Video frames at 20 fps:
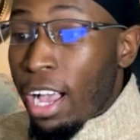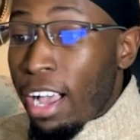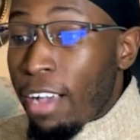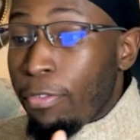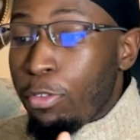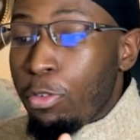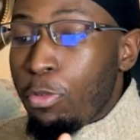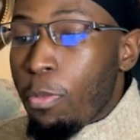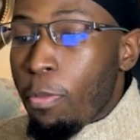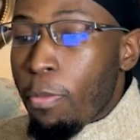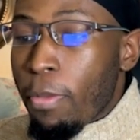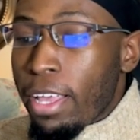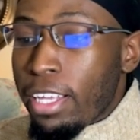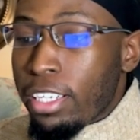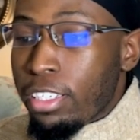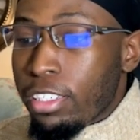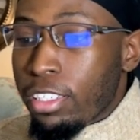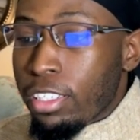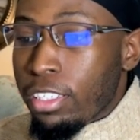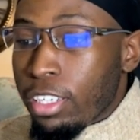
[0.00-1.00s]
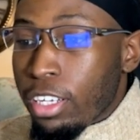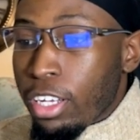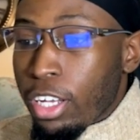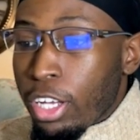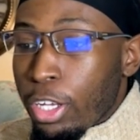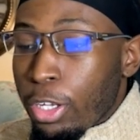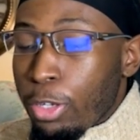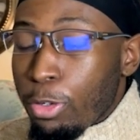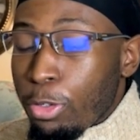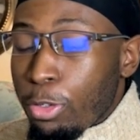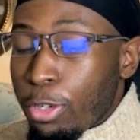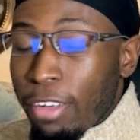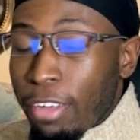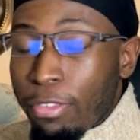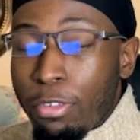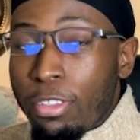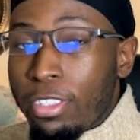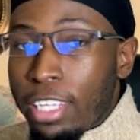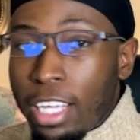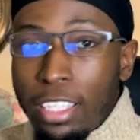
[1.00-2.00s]
have to mention, you have
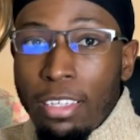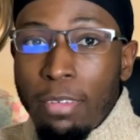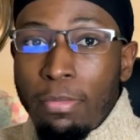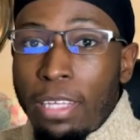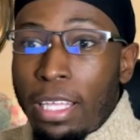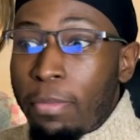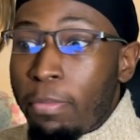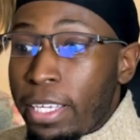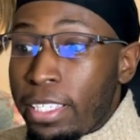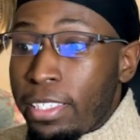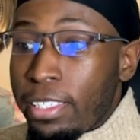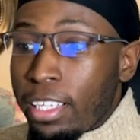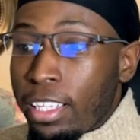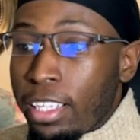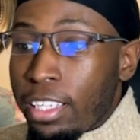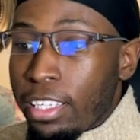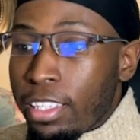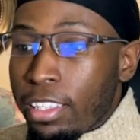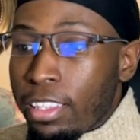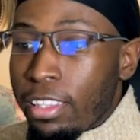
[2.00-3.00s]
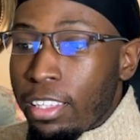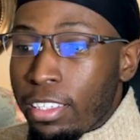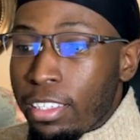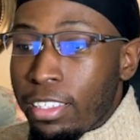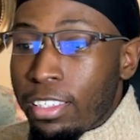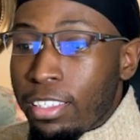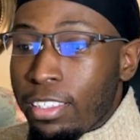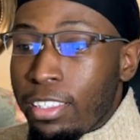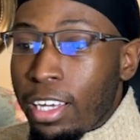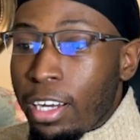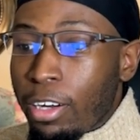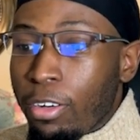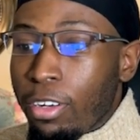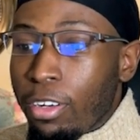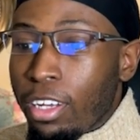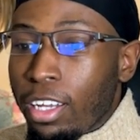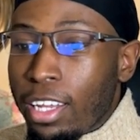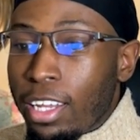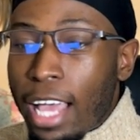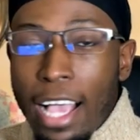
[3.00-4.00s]
to tell them that basically this is their
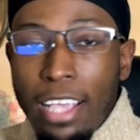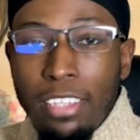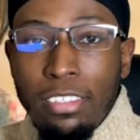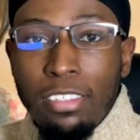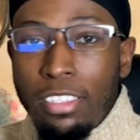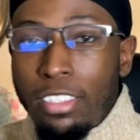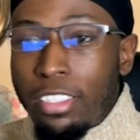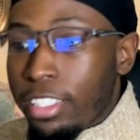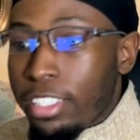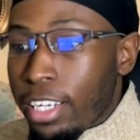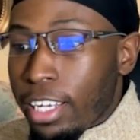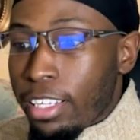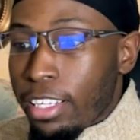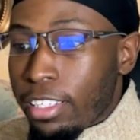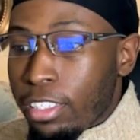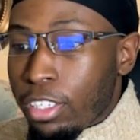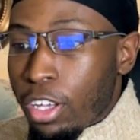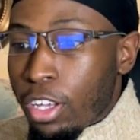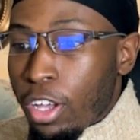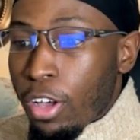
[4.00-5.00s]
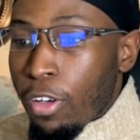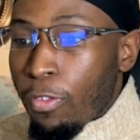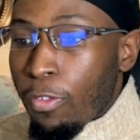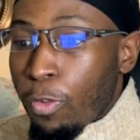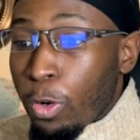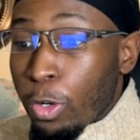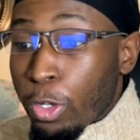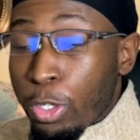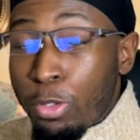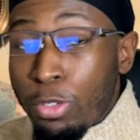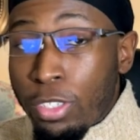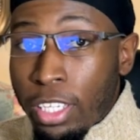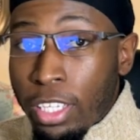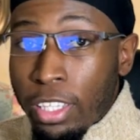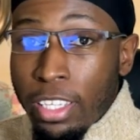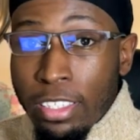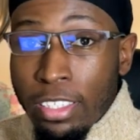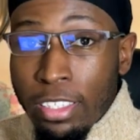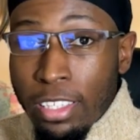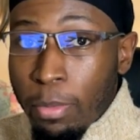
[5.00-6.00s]
last chance for
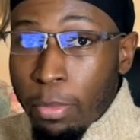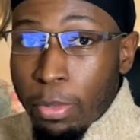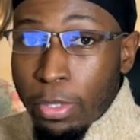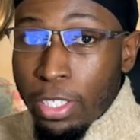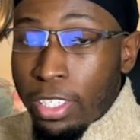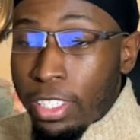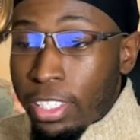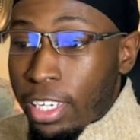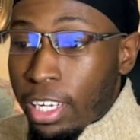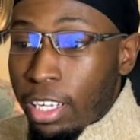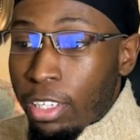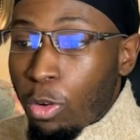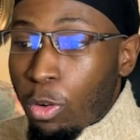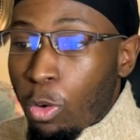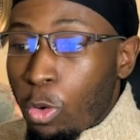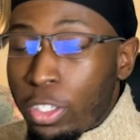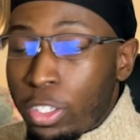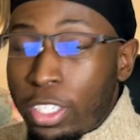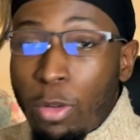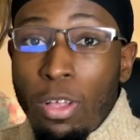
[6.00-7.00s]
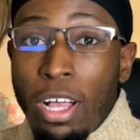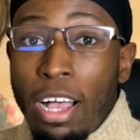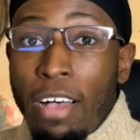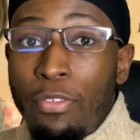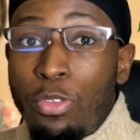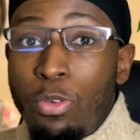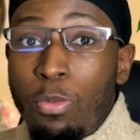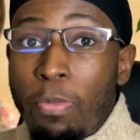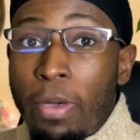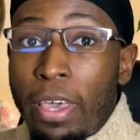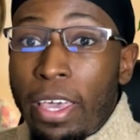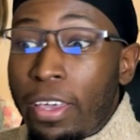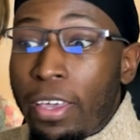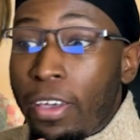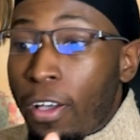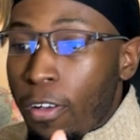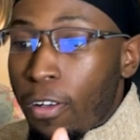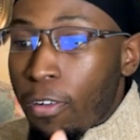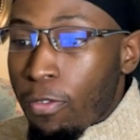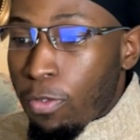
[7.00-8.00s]
using this 10% discount, or they will have to pay
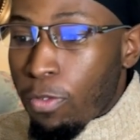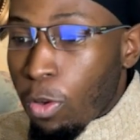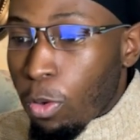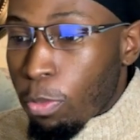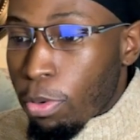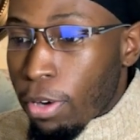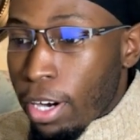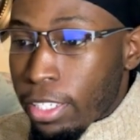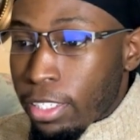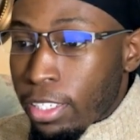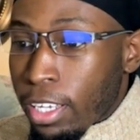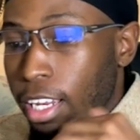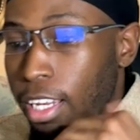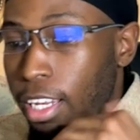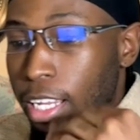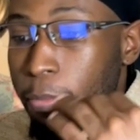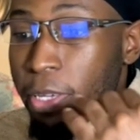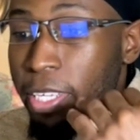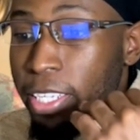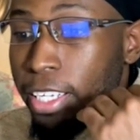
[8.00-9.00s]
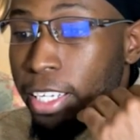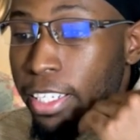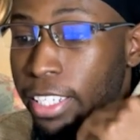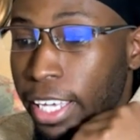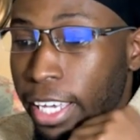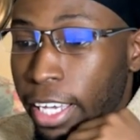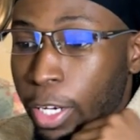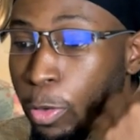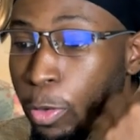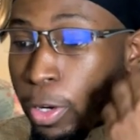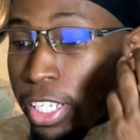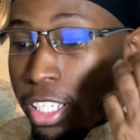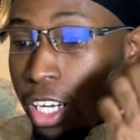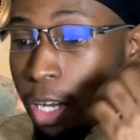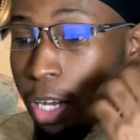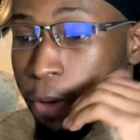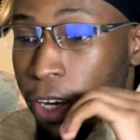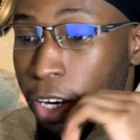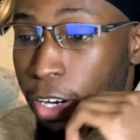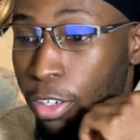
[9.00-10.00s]
full price. Lemme did a great
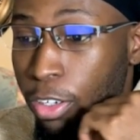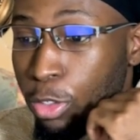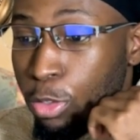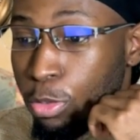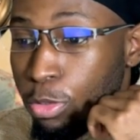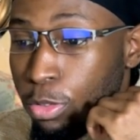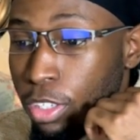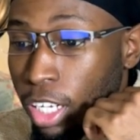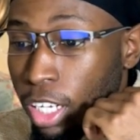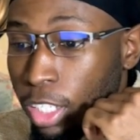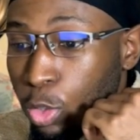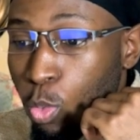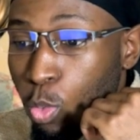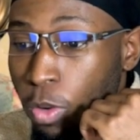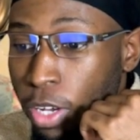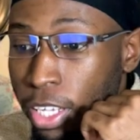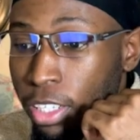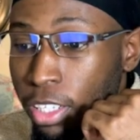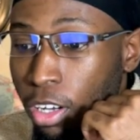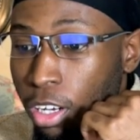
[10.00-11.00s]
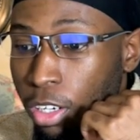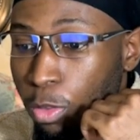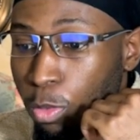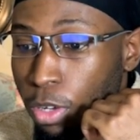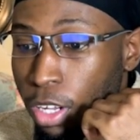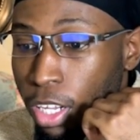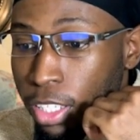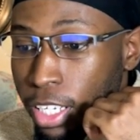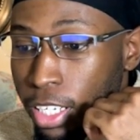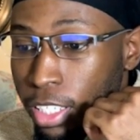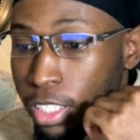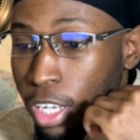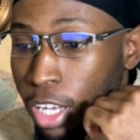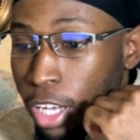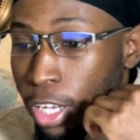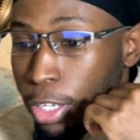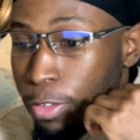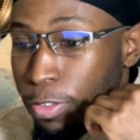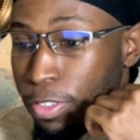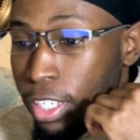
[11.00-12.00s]
job here. Do not wait on wellness.
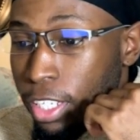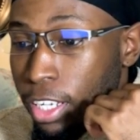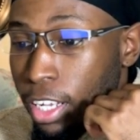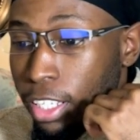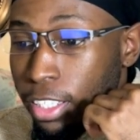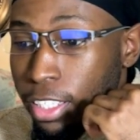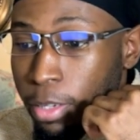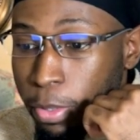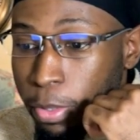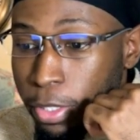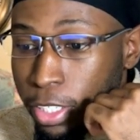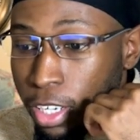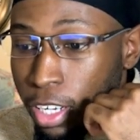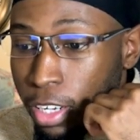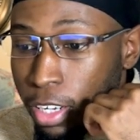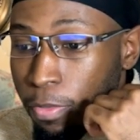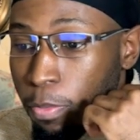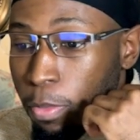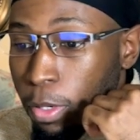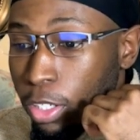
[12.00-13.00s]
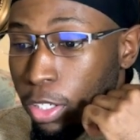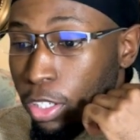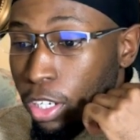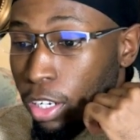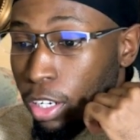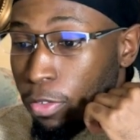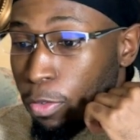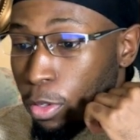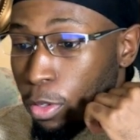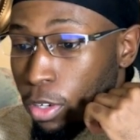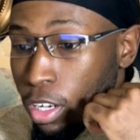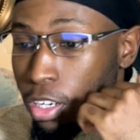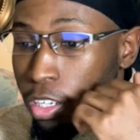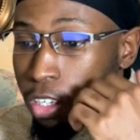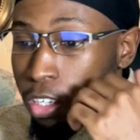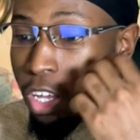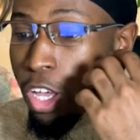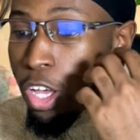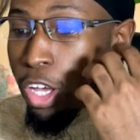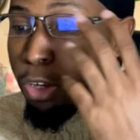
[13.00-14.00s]
You've still got 10% off, but not for
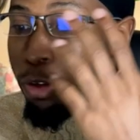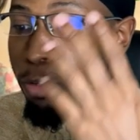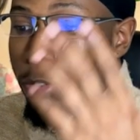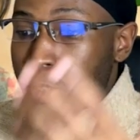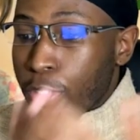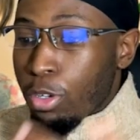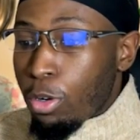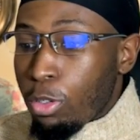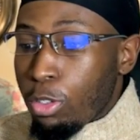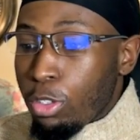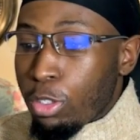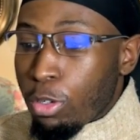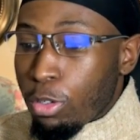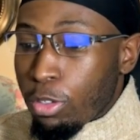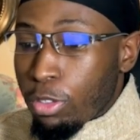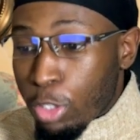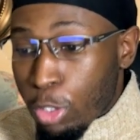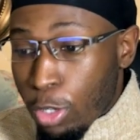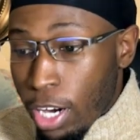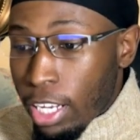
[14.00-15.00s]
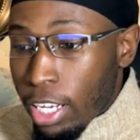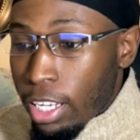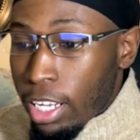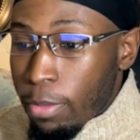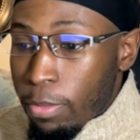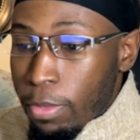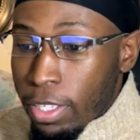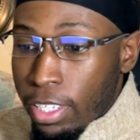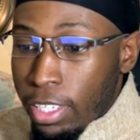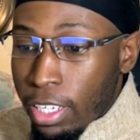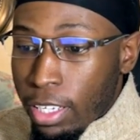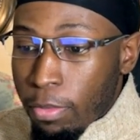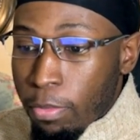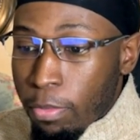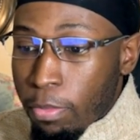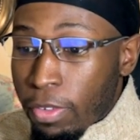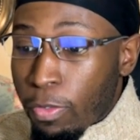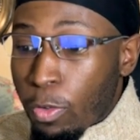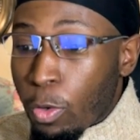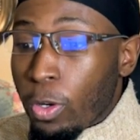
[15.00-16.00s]
long. Use code
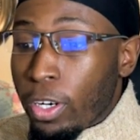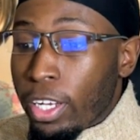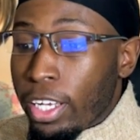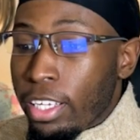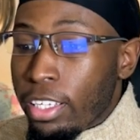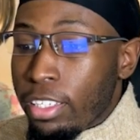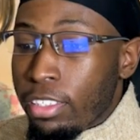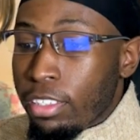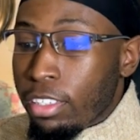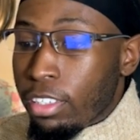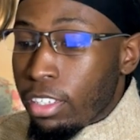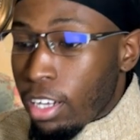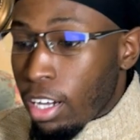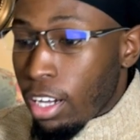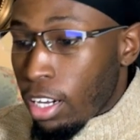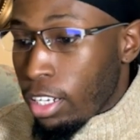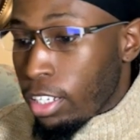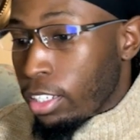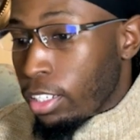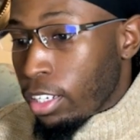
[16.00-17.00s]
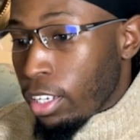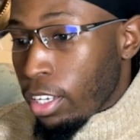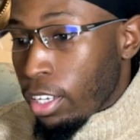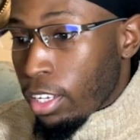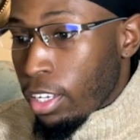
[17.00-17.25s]
TRYLEMME10 before it's gone.